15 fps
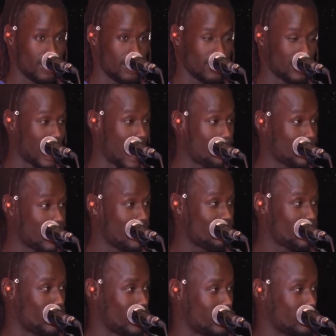can happen
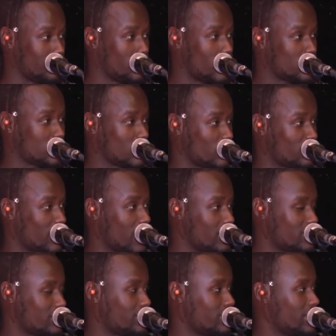everywhere. The motto of
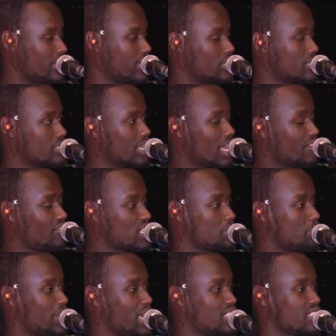Artery is every
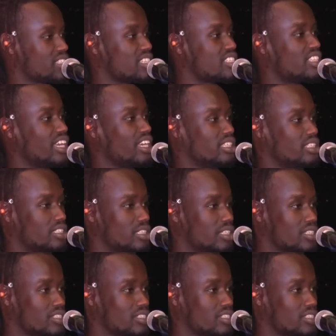space is a stage.